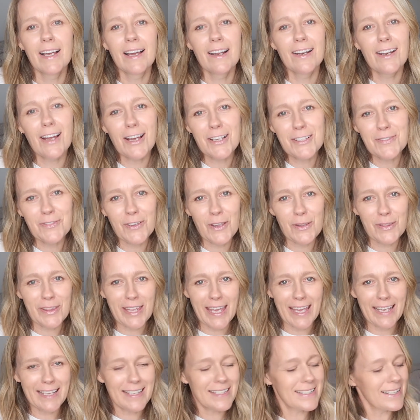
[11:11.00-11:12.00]
Last few
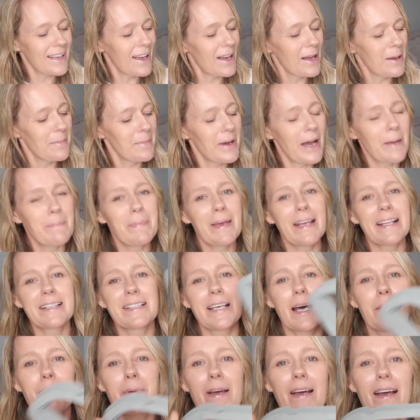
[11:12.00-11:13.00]
things, I picked
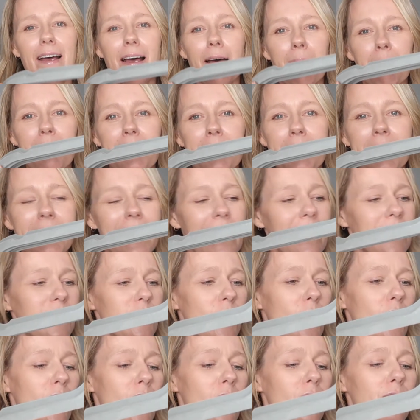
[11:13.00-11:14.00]
up a set
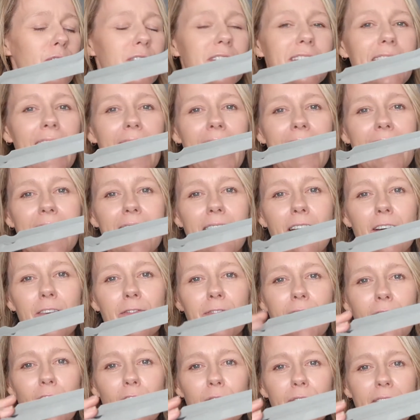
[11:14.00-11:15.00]
of 10
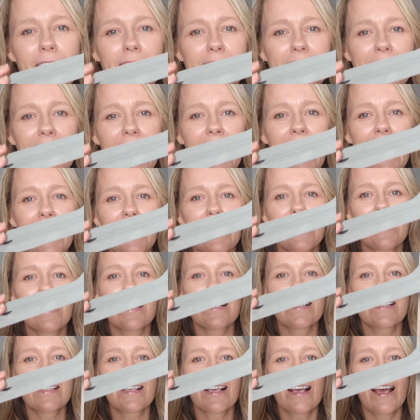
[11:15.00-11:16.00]
velvet
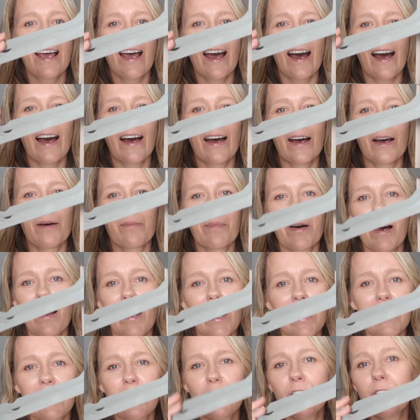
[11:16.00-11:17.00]
hangers.
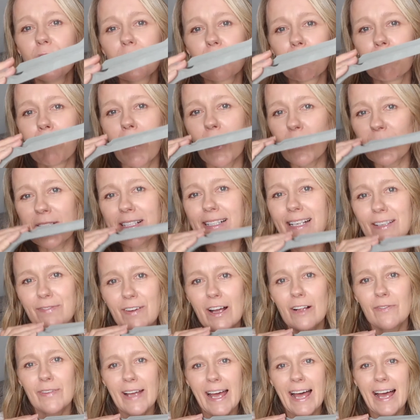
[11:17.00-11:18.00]
I use mostly
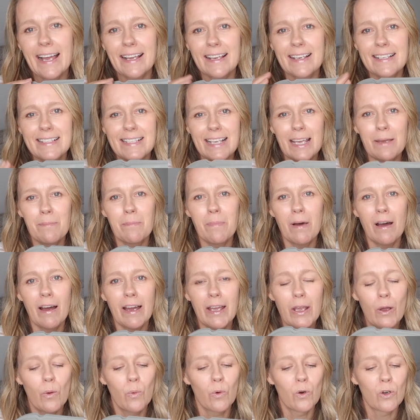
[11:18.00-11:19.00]
velvet hangers in
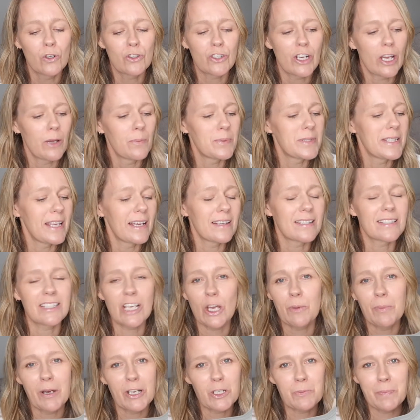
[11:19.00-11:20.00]
my wardrobes. They're
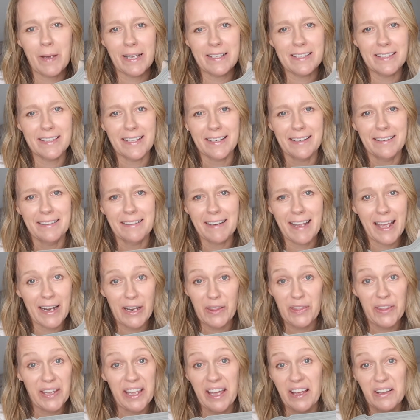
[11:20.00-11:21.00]
so much better than
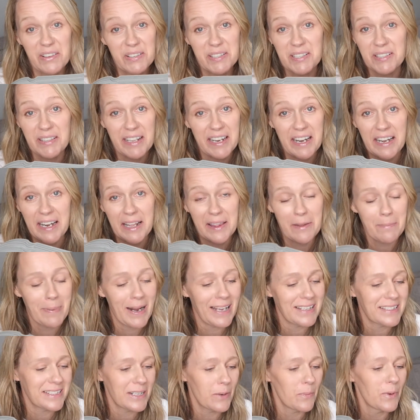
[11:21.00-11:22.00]
anything else, than any of the
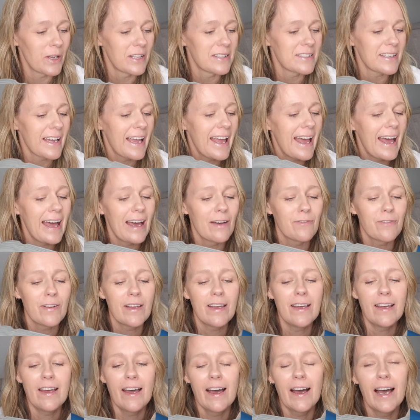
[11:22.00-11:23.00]
plastic ones I have,
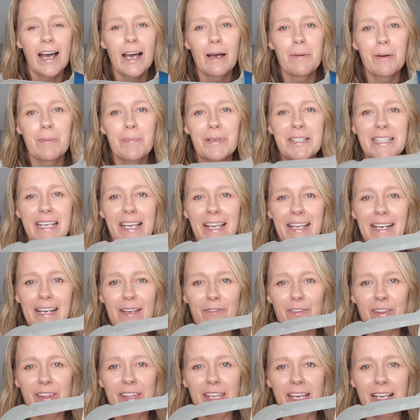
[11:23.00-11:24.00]
and particularly
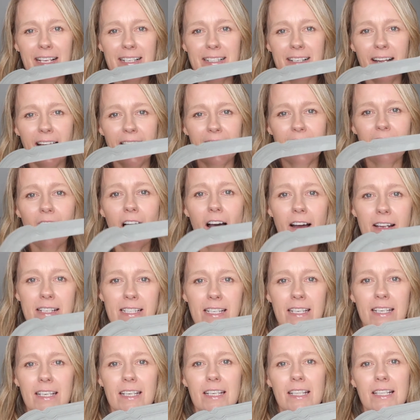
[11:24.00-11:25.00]
for things like
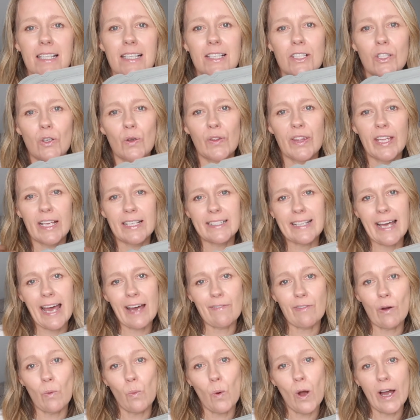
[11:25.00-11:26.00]
cardigans or things that
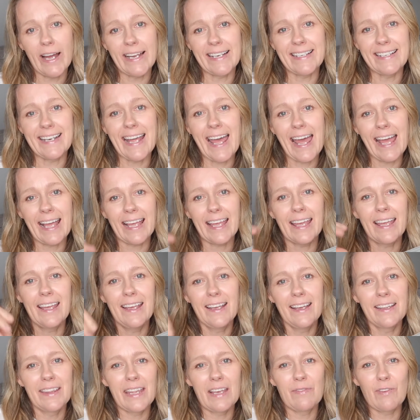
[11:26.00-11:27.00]
have a wide neck.
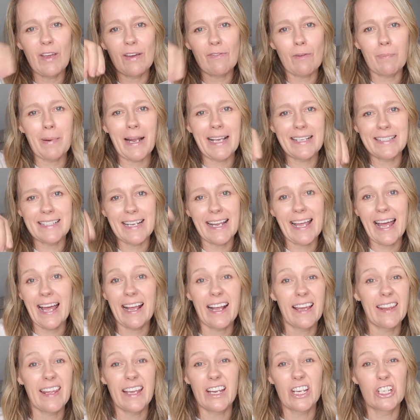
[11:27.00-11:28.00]
If you have a plastic
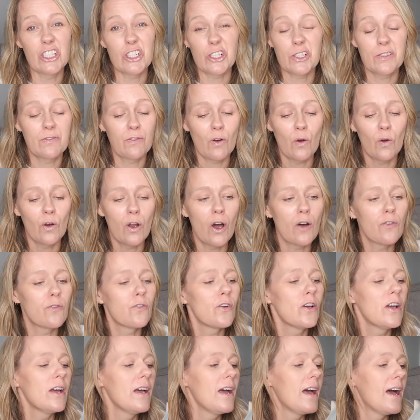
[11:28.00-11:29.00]
hanger, they can just fall off,
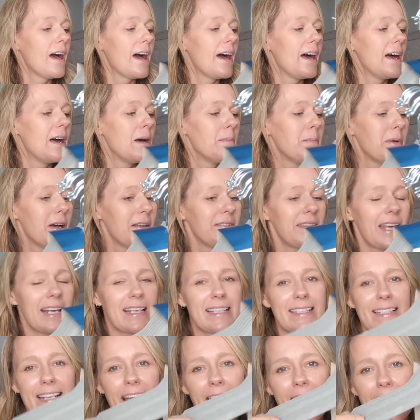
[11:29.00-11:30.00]
and they
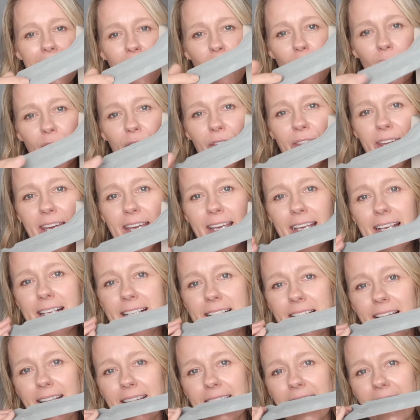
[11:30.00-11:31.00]
stay on these,
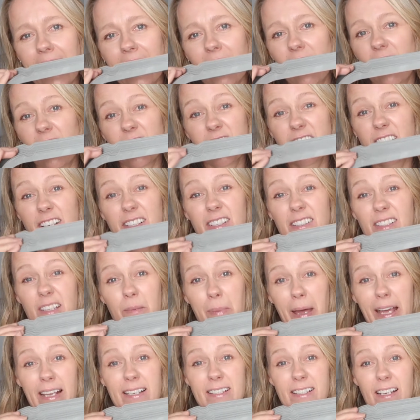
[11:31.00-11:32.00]
and they are just the
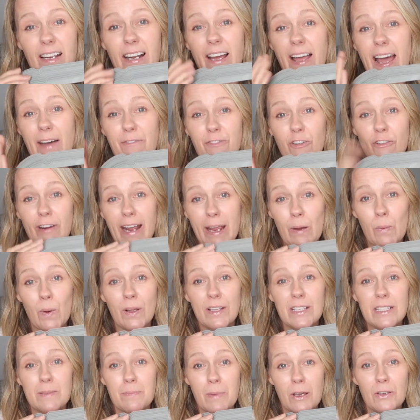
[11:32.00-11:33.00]
best. And I have grey
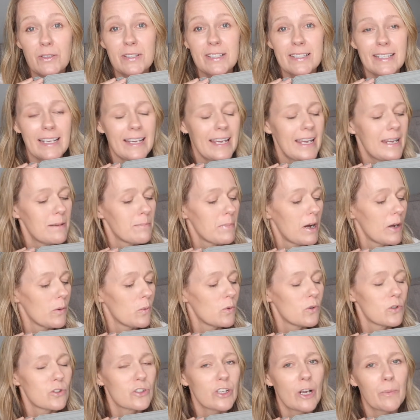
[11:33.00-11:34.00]
ones mostly in my
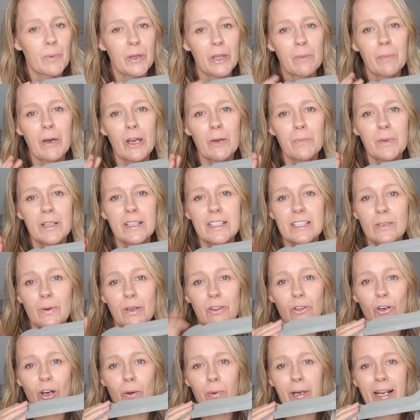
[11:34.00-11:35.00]
wardrobe at the moment, so I
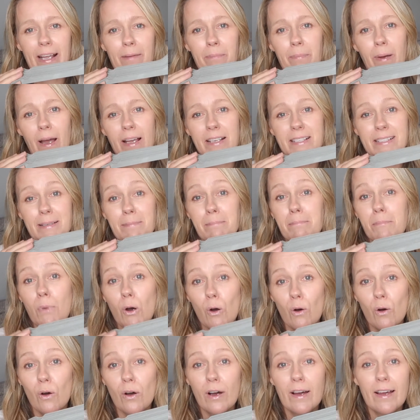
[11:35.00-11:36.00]
thought I would buy some
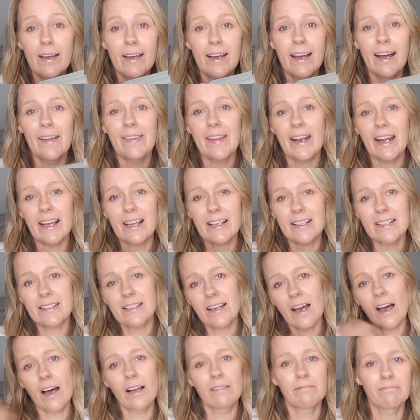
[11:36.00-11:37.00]
more, and then I can
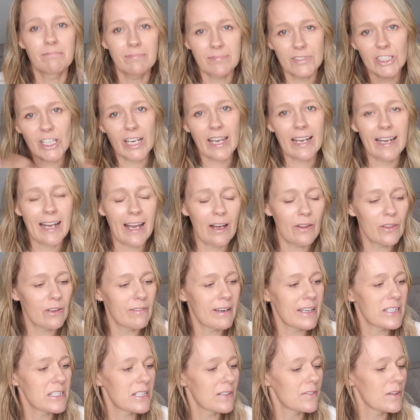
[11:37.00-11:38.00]
start chucking out the
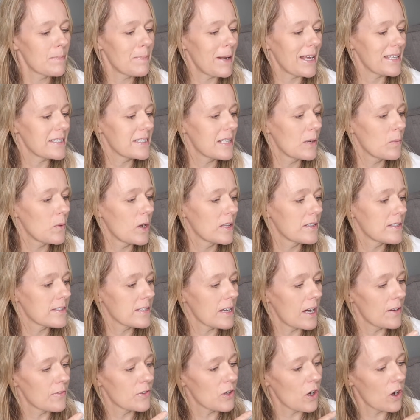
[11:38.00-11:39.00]
rest of the plastic ones that
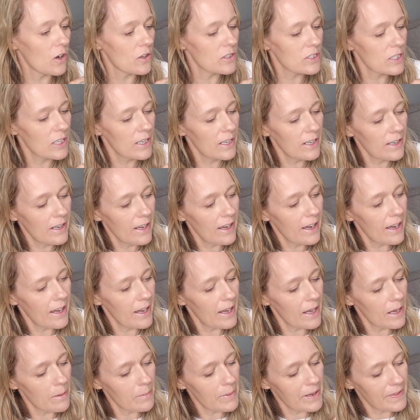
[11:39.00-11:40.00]
I've got,
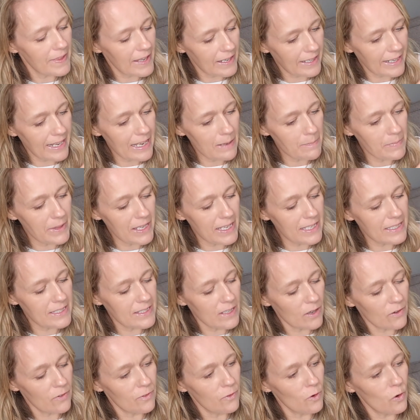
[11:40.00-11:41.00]
and then keep these
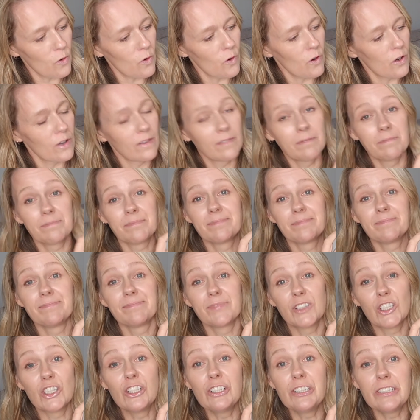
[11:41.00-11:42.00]
for
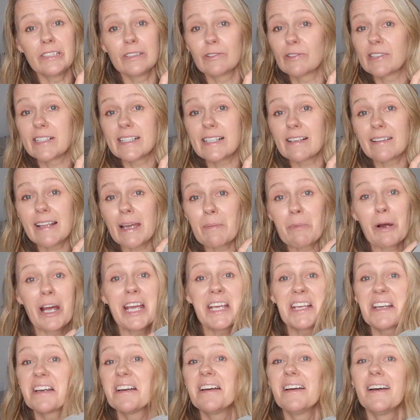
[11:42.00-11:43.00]
good, or until they
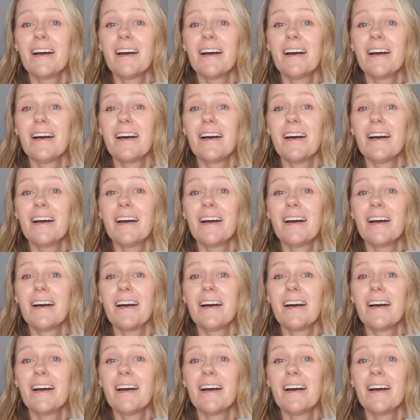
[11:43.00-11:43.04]
break.